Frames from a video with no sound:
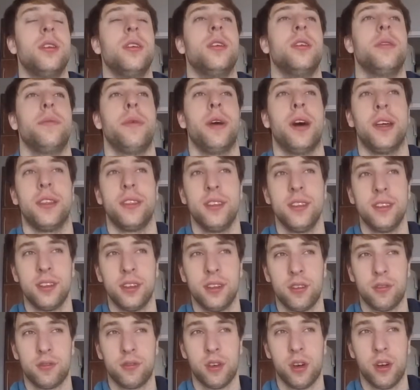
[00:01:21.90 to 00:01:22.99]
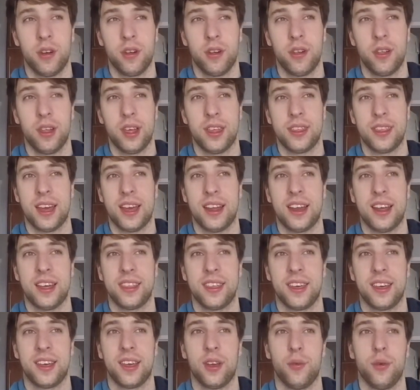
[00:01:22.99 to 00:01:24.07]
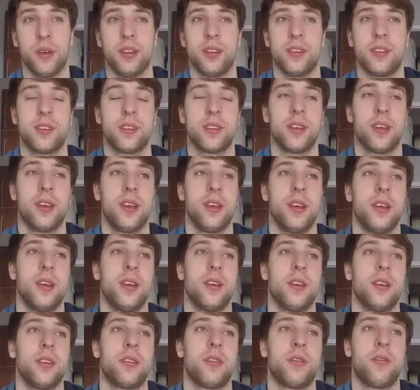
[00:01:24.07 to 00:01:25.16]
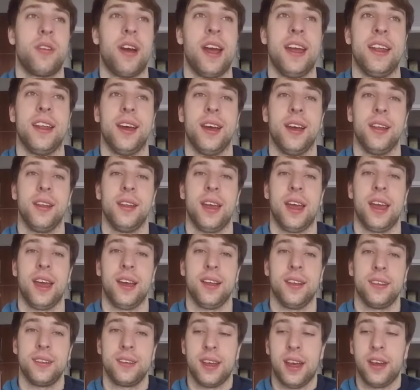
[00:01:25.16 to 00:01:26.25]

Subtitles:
But this is a role that I think he was great in, and